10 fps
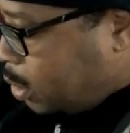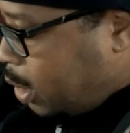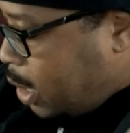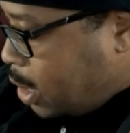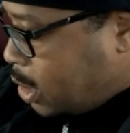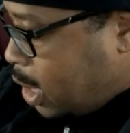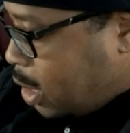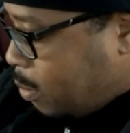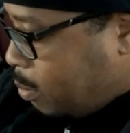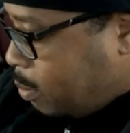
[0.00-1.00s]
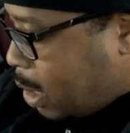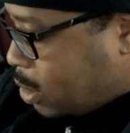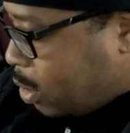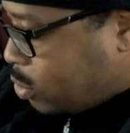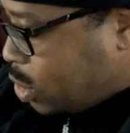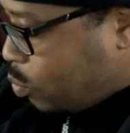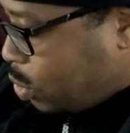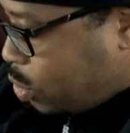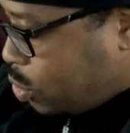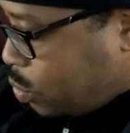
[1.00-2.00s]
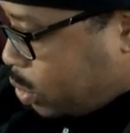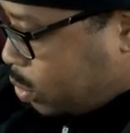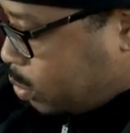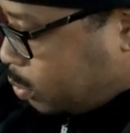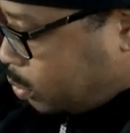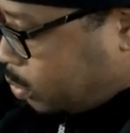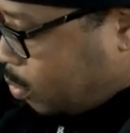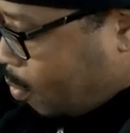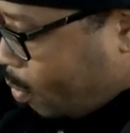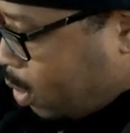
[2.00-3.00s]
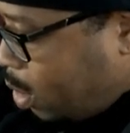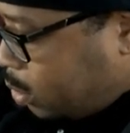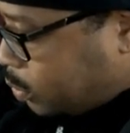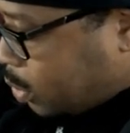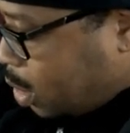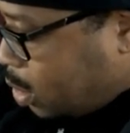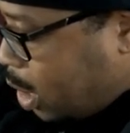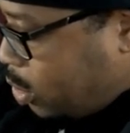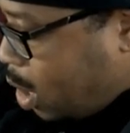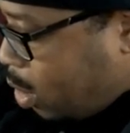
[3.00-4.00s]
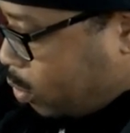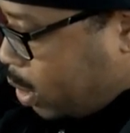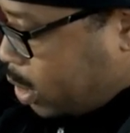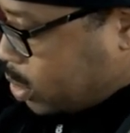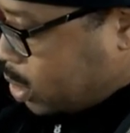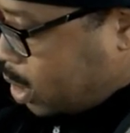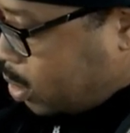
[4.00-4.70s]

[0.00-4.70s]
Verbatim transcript: And they did it. McDonald's didn't want to do it. I'm like, y'all crazy.